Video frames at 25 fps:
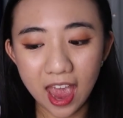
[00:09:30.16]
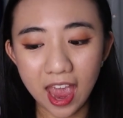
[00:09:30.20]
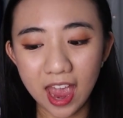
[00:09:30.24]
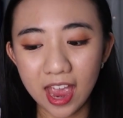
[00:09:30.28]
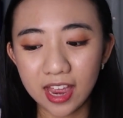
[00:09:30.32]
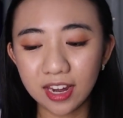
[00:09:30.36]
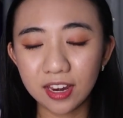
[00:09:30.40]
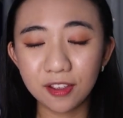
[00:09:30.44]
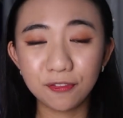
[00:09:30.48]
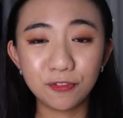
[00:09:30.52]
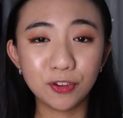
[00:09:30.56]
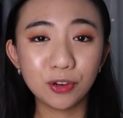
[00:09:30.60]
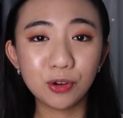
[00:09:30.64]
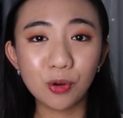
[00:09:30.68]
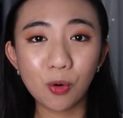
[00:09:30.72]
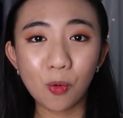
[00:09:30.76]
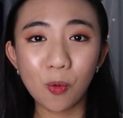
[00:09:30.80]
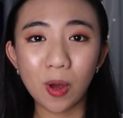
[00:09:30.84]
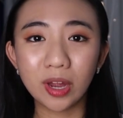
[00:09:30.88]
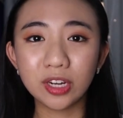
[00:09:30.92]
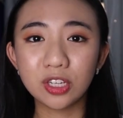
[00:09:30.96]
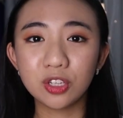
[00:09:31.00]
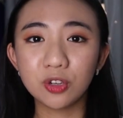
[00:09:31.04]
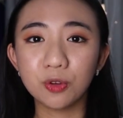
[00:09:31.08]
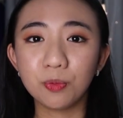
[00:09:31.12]
And if you
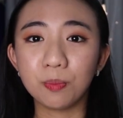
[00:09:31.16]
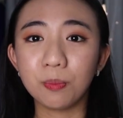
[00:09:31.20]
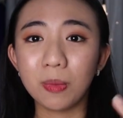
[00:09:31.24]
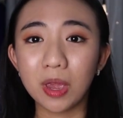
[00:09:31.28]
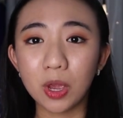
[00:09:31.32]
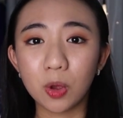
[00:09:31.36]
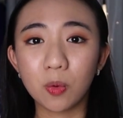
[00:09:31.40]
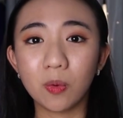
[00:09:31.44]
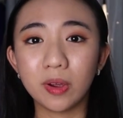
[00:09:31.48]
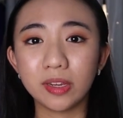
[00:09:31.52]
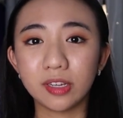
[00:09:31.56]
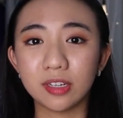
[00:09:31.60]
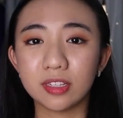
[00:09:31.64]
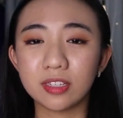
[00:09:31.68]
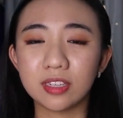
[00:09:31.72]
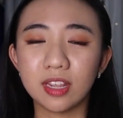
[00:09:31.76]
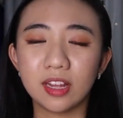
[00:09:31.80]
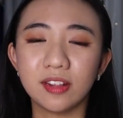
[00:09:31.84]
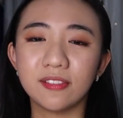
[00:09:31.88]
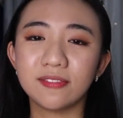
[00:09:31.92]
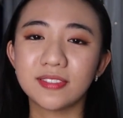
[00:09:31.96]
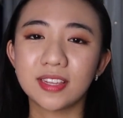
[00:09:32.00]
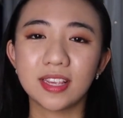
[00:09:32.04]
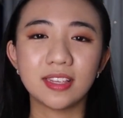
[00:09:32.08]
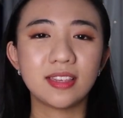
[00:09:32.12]
don't want to make one
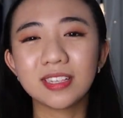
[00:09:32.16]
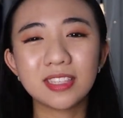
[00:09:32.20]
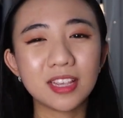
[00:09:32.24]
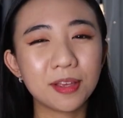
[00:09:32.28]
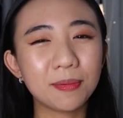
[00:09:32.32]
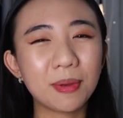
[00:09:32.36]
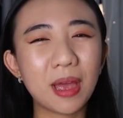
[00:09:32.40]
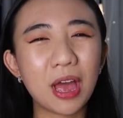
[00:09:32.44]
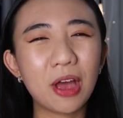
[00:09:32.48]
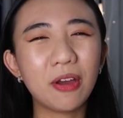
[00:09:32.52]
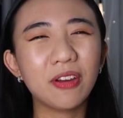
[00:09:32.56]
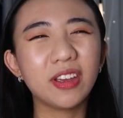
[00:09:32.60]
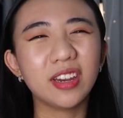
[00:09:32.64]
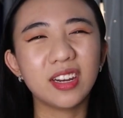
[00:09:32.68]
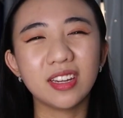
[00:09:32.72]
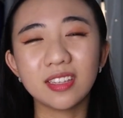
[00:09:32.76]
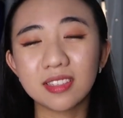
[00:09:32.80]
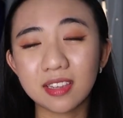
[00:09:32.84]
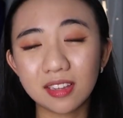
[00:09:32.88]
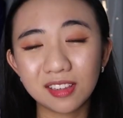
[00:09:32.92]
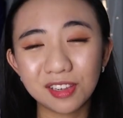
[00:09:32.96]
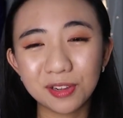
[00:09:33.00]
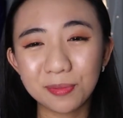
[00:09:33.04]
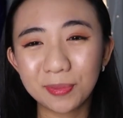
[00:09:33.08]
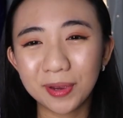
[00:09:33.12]
yourselves, because somehow it
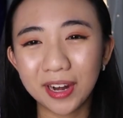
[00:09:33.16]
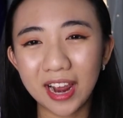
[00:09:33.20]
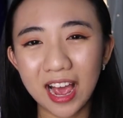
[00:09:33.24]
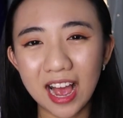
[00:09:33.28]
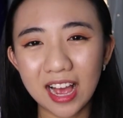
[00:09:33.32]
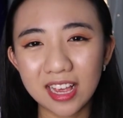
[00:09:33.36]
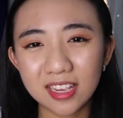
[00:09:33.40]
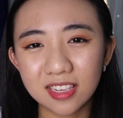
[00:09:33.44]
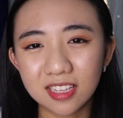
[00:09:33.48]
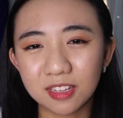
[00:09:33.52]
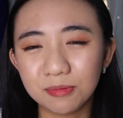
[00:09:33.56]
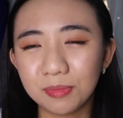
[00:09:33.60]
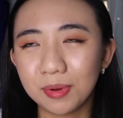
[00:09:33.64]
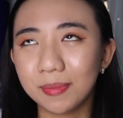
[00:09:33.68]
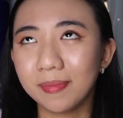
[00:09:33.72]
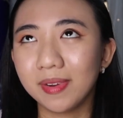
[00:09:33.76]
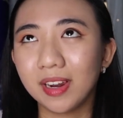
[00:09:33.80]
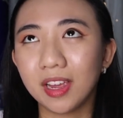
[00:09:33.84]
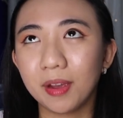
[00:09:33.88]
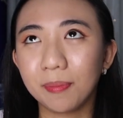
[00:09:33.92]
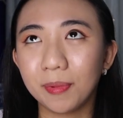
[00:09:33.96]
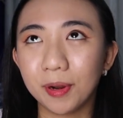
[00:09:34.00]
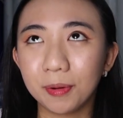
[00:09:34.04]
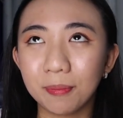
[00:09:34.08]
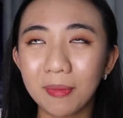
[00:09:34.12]
is a little bit hassle,
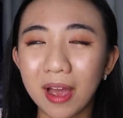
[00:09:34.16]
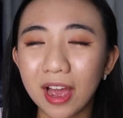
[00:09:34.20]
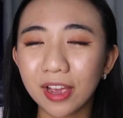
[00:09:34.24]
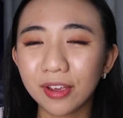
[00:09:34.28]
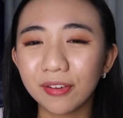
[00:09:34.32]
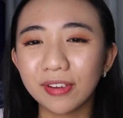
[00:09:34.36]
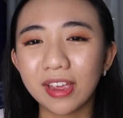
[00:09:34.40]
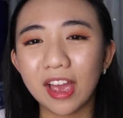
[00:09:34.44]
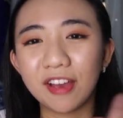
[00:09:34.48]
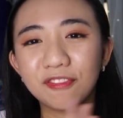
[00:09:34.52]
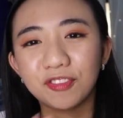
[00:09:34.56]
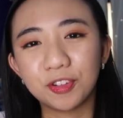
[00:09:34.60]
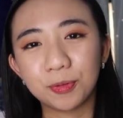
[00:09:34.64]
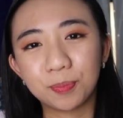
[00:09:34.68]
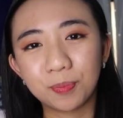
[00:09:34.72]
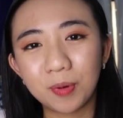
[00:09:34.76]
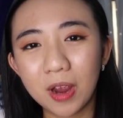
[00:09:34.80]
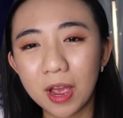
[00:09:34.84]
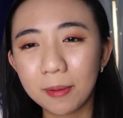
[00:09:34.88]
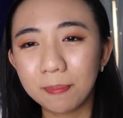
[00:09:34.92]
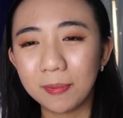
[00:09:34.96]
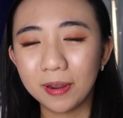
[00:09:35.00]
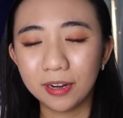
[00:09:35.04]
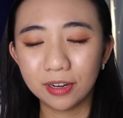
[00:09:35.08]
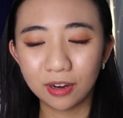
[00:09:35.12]
bibili ka pa ng mango, you have to
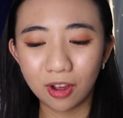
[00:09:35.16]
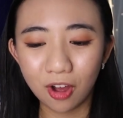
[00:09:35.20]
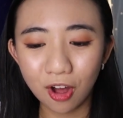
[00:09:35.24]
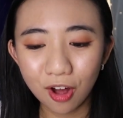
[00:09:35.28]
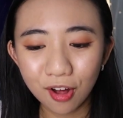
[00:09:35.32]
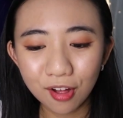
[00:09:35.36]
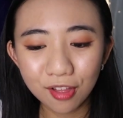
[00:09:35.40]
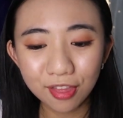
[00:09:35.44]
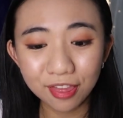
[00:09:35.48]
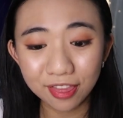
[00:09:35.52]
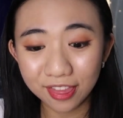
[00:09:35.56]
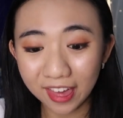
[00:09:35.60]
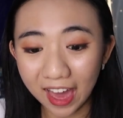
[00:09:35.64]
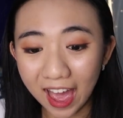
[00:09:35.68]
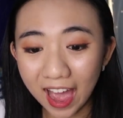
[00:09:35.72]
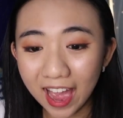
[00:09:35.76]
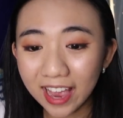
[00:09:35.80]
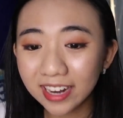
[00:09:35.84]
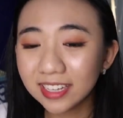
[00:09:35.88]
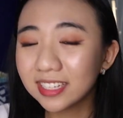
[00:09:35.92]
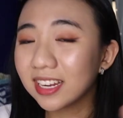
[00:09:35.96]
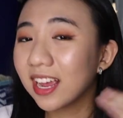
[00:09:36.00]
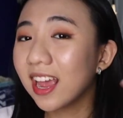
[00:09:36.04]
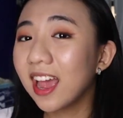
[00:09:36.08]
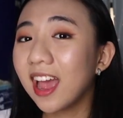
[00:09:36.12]
prep and all
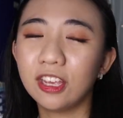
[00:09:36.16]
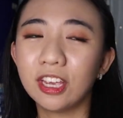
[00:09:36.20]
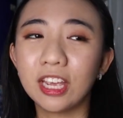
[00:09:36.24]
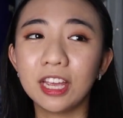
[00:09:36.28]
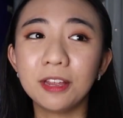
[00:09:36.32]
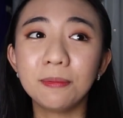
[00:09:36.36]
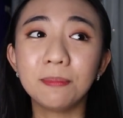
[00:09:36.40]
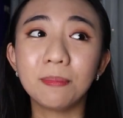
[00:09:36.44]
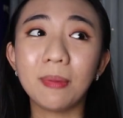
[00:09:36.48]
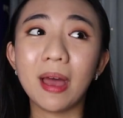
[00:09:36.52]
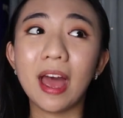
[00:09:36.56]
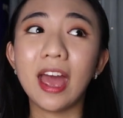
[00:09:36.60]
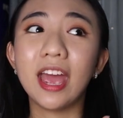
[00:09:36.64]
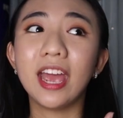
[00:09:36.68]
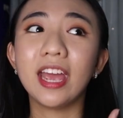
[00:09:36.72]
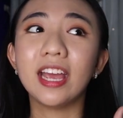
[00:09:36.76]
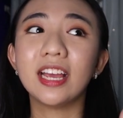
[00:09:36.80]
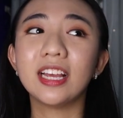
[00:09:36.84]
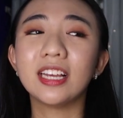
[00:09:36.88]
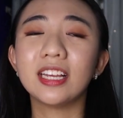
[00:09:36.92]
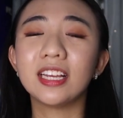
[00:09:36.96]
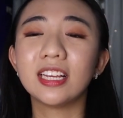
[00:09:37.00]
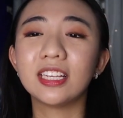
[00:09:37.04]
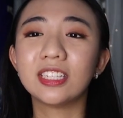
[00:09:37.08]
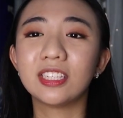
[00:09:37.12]
that, you can
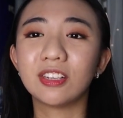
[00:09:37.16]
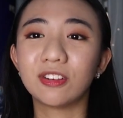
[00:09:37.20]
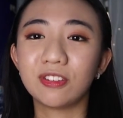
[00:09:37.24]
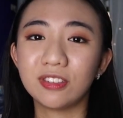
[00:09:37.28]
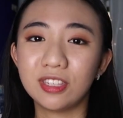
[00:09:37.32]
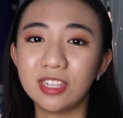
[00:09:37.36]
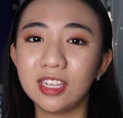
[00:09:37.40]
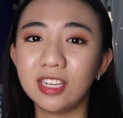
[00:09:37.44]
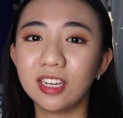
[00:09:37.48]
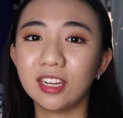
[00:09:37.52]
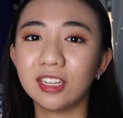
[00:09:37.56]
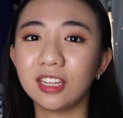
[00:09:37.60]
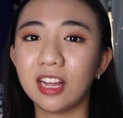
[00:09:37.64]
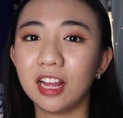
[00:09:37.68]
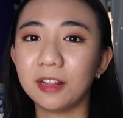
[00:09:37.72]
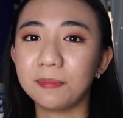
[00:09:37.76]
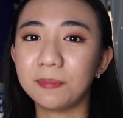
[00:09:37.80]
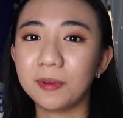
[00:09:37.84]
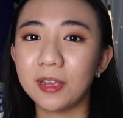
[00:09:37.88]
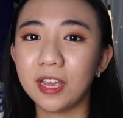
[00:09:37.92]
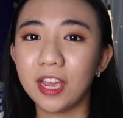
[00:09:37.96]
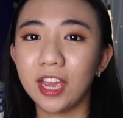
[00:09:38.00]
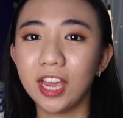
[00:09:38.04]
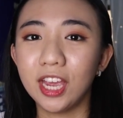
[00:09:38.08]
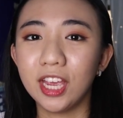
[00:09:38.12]
buy sa
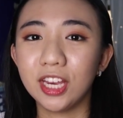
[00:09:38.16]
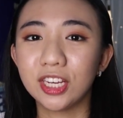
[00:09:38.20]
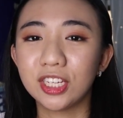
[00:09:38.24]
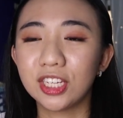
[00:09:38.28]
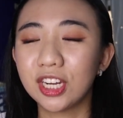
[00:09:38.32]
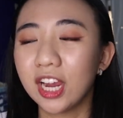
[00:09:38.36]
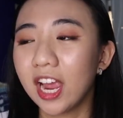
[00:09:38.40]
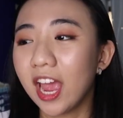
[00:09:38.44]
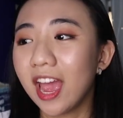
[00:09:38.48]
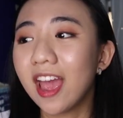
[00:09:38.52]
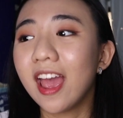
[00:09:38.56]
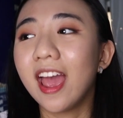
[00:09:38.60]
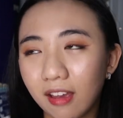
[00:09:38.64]
casino.ph.